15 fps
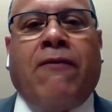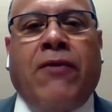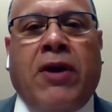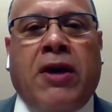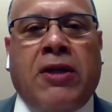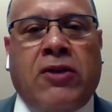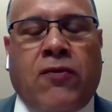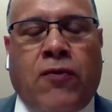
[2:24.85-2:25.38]

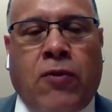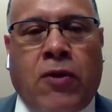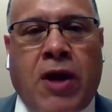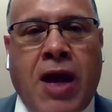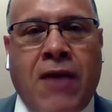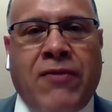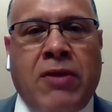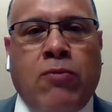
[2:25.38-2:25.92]
funds for
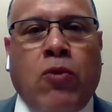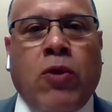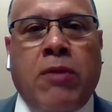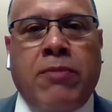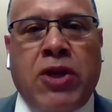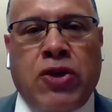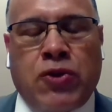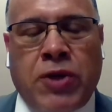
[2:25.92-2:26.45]
having more
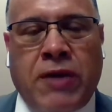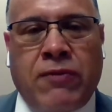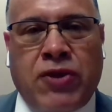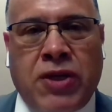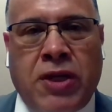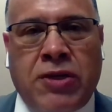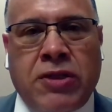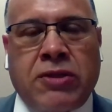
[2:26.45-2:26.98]
administrative
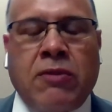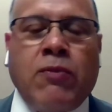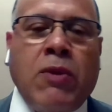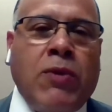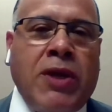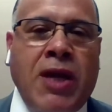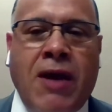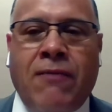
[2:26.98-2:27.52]
judges so we
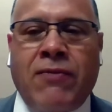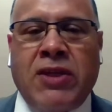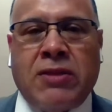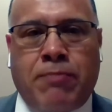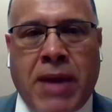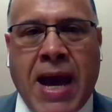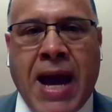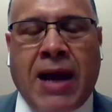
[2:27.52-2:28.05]
wouldn't have these
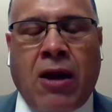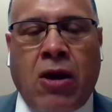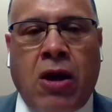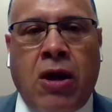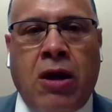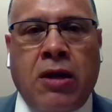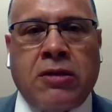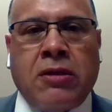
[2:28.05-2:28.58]

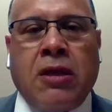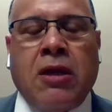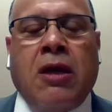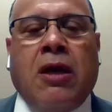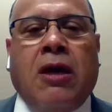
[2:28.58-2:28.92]
backlogs